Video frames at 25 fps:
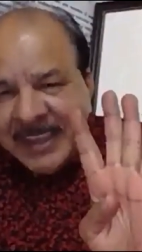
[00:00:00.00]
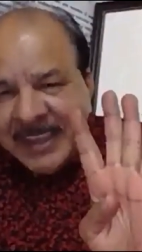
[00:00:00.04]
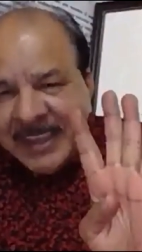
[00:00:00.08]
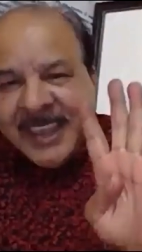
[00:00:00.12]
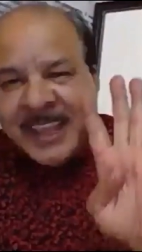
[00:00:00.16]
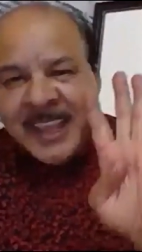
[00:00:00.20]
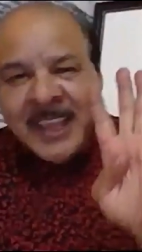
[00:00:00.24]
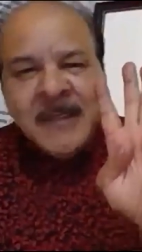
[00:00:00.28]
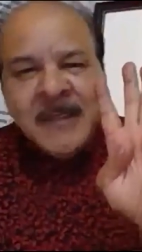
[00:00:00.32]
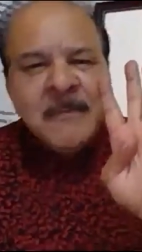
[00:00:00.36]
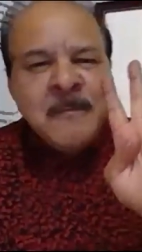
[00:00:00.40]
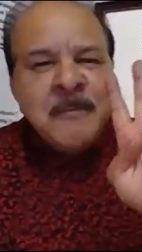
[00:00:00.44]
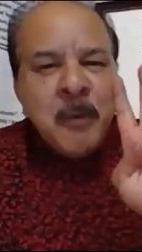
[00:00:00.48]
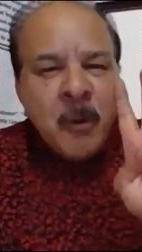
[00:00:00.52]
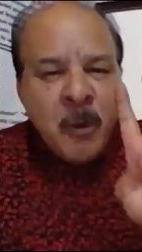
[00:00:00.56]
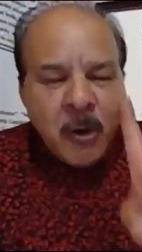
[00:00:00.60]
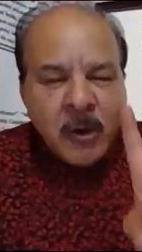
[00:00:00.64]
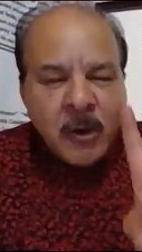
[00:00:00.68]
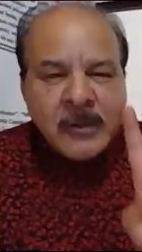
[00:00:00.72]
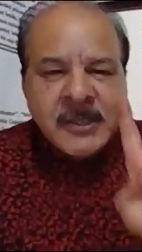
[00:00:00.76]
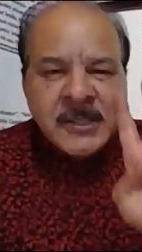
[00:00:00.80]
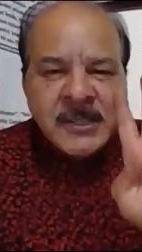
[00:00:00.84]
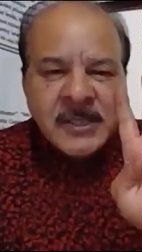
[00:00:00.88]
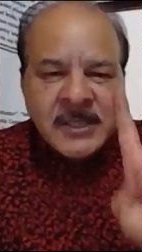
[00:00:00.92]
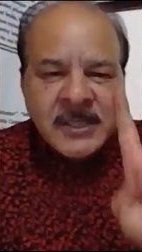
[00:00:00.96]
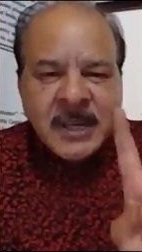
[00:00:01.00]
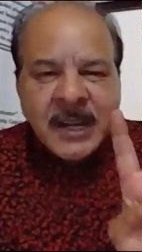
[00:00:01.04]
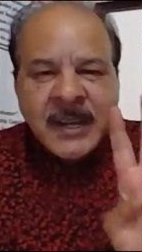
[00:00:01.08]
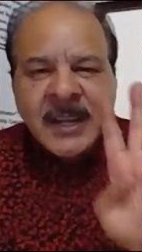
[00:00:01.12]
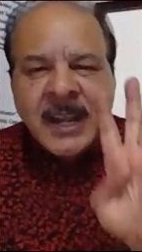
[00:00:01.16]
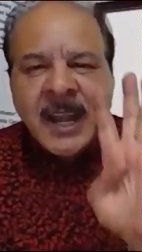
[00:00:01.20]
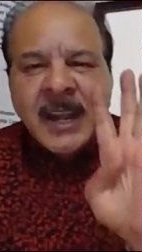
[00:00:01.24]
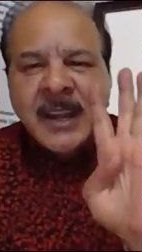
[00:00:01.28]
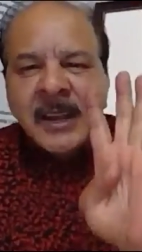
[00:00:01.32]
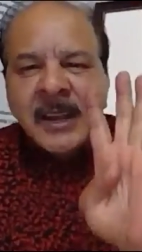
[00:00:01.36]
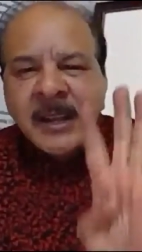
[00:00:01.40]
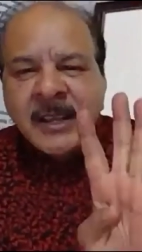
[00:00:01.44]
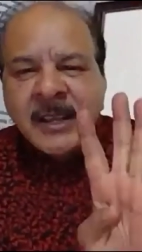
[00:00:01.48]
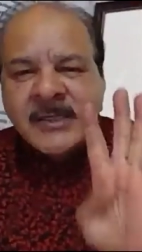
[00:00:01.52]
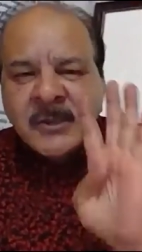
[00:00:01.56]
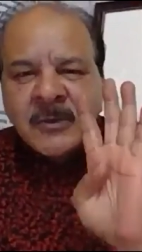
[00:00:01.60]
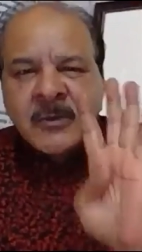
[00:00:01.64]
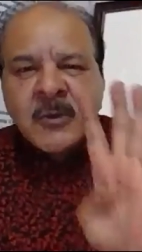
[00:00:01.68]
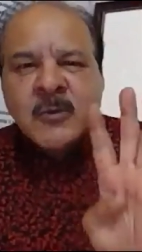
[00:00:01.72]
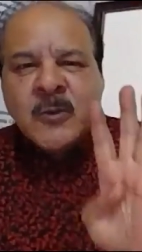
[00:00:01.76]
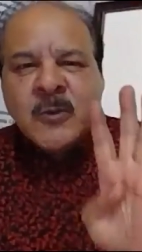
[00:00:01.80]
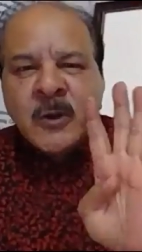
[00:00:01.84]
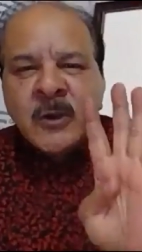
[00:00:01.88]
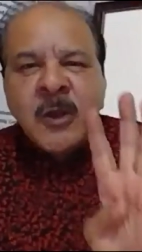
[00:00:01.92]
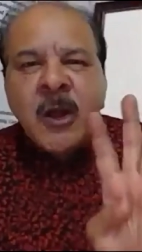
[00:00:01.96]
in fourth standard in a
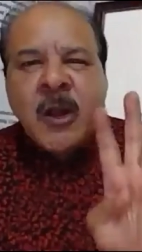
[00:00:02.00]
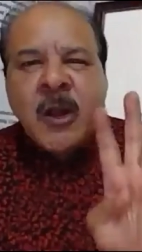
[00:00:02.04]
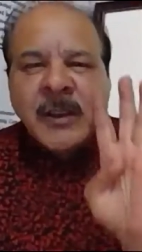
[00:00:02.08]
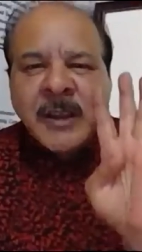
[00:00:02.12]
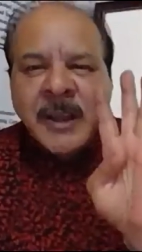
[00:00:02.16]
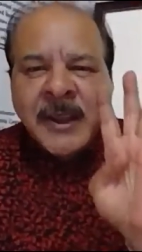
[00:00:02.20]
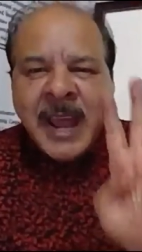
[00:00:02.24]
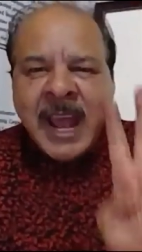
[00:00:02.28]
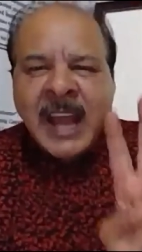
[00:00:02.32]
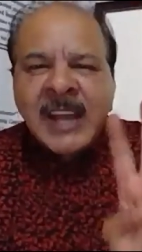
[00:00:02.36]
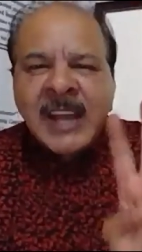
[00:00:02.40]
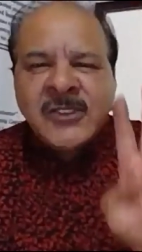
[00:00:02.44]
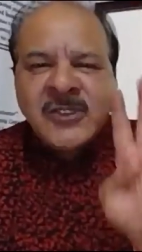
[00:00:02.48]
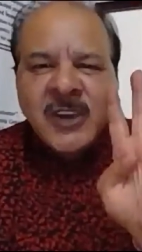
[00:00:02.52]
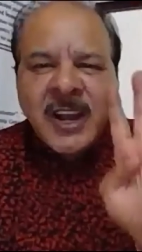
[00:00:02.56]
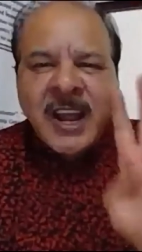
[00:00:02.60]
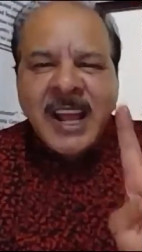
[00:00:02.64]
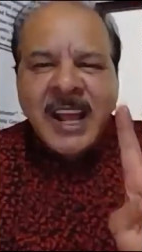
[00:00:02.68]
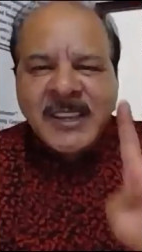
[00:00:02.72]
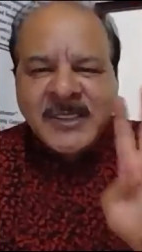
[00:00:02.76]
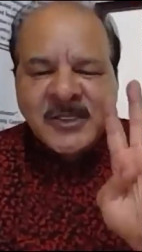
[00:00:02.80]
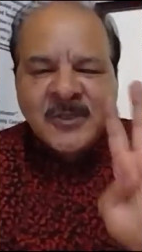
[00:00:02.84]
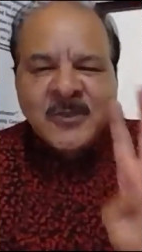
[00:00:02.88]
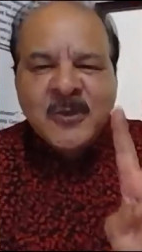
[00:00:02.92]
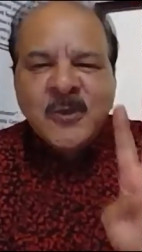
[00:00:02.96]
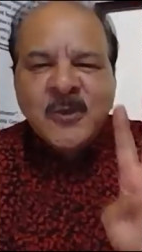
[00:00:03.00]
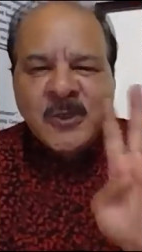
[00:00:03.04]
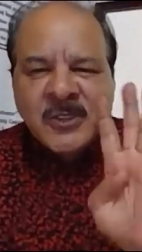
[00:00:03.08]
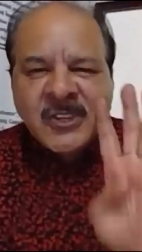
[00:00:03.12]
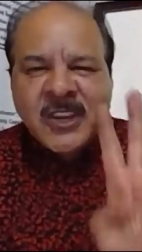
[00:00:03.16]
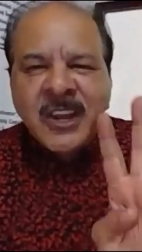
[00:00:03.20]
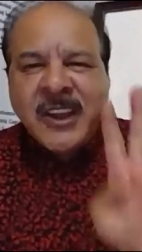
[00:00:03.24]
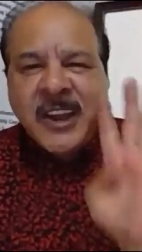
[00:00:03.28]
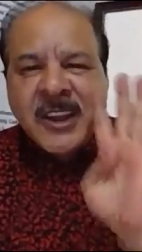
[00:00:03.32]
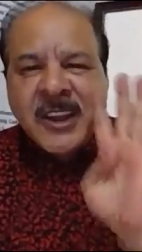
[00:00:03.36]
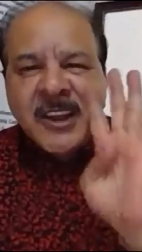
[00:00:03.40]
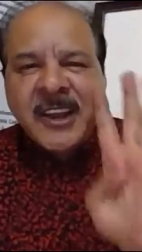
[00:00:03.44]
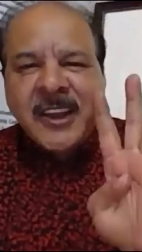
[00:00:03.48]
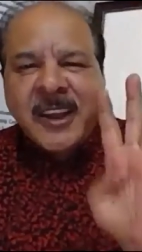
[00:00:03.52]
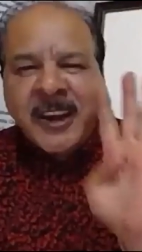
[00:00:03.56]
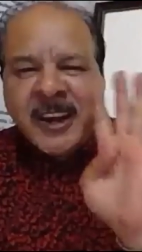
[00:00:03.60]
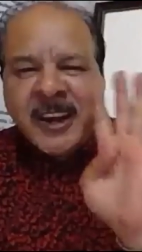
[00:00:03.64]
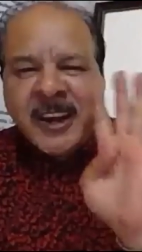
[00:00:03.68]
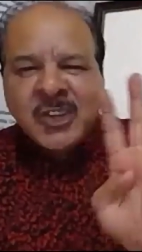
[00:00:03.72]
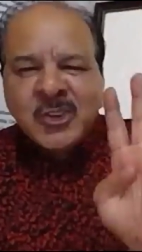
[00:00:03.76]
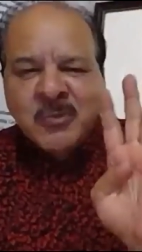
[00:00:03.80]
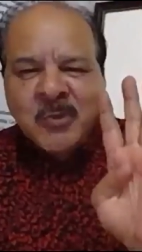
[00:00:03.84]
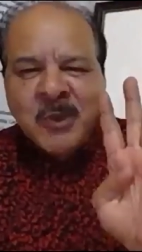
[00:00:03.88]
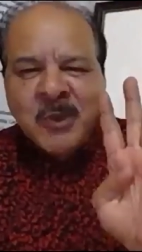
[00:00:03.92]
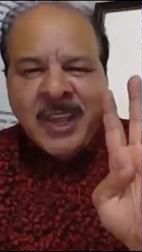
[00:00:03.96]
school called National High School, Srinagar,
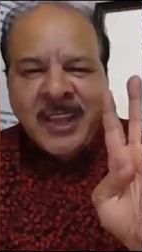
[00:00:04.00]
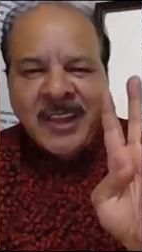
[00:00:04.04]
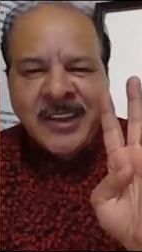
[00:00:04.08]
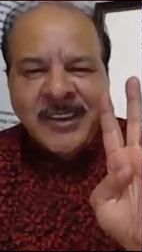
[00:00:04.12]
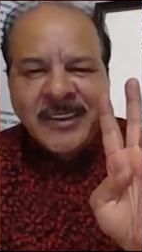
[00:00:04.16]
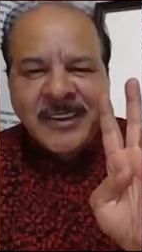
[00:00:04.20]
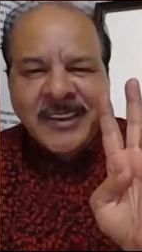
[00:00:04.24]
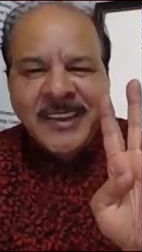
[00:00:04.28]
Kashmir.